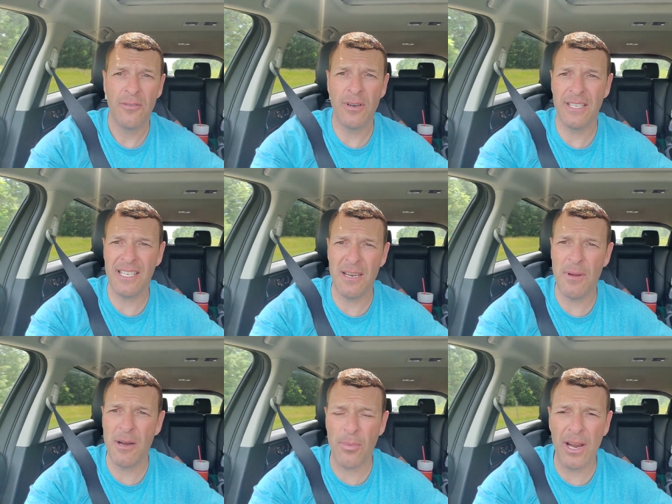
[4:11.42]
when I said he
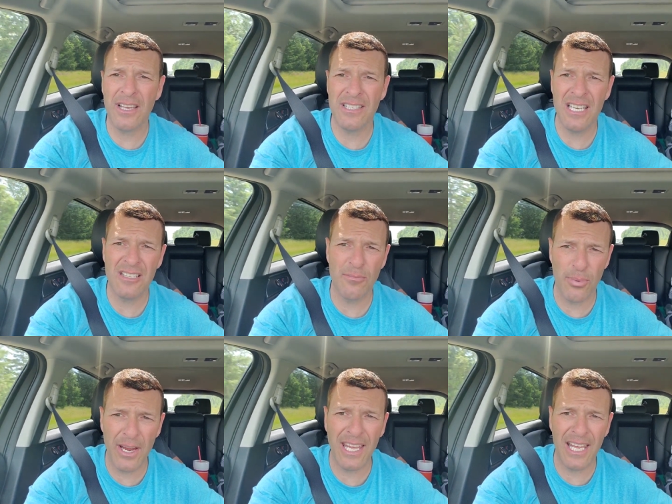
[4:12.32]
made a break because he had some
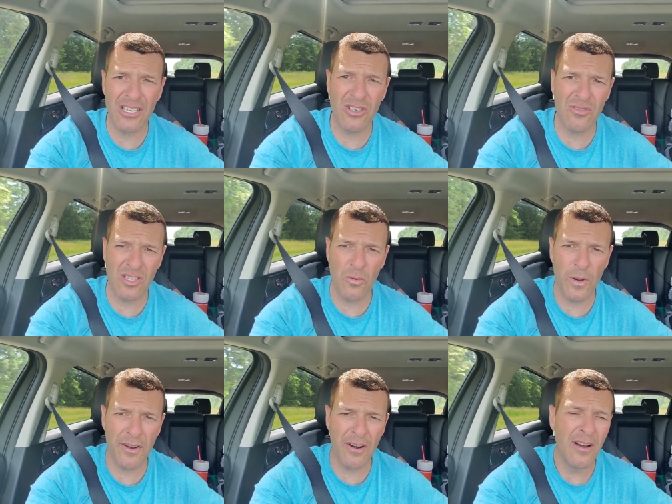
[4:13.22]
breaking issues in the
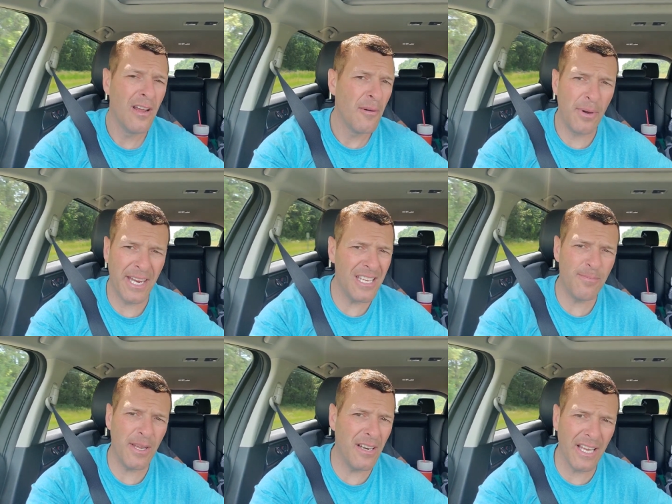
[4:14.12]
winter, but he's
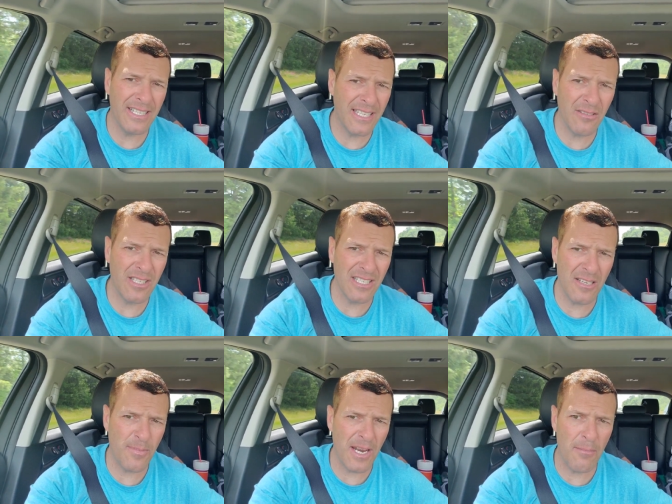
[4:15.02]
been lights out since
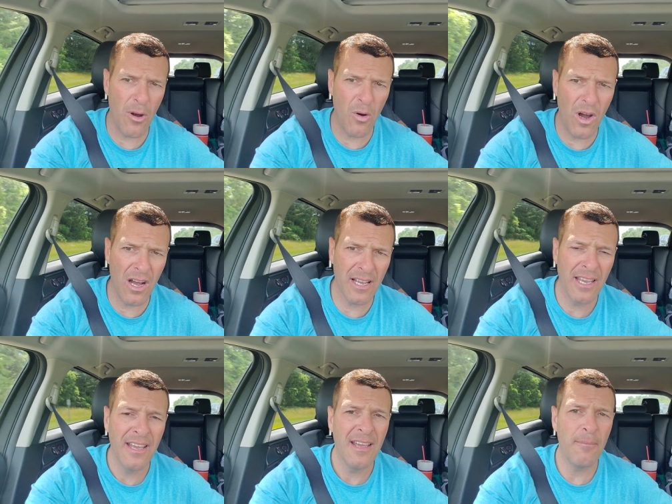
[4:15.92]
he's been at Mohawk,
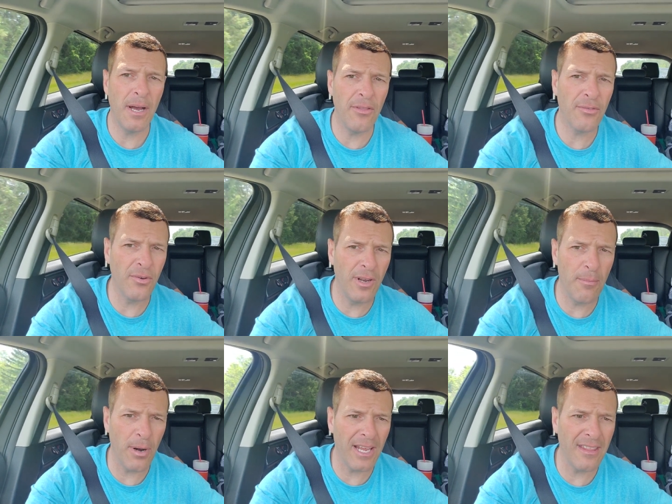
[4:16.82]
but threw in a
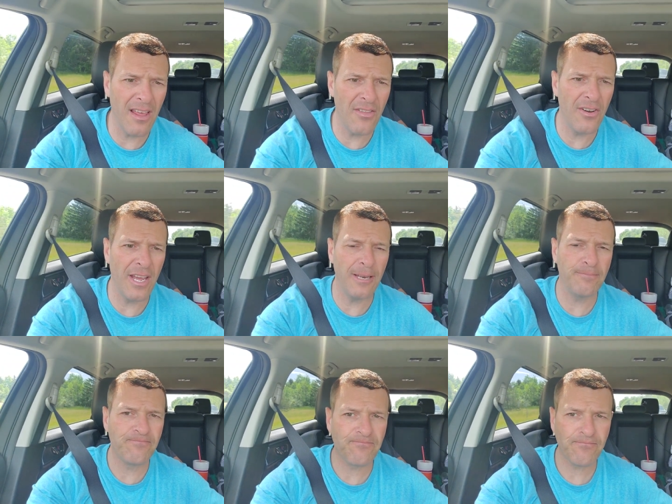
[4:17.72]
break the other night.
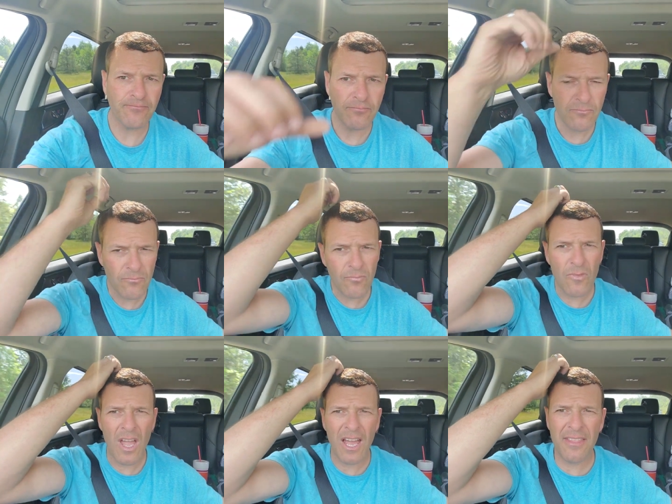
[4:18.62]

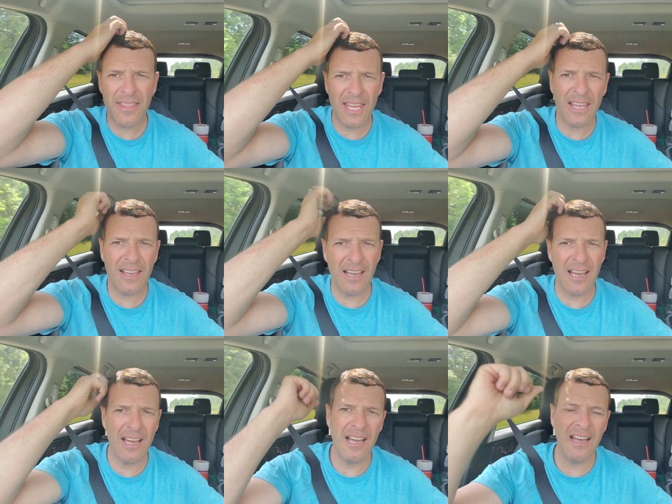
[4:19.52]
I think
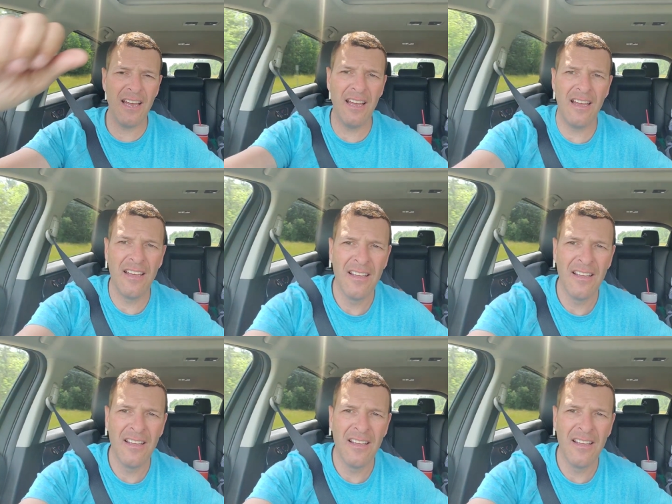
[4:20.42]
uh,